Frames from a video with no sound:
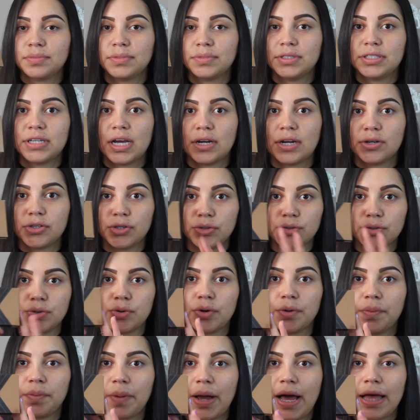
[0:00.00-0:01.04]
shadow
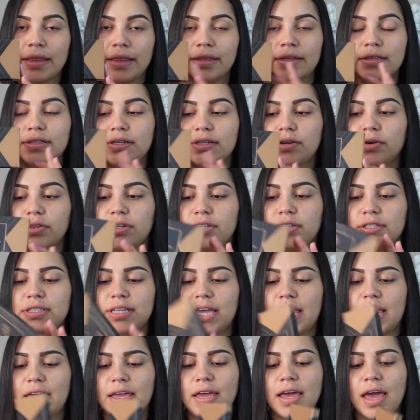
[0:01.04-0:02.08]
couture palette the other
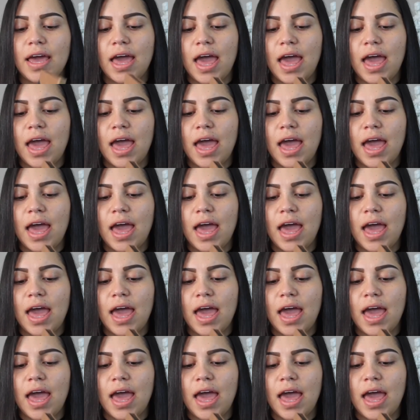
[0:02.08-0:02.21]
day,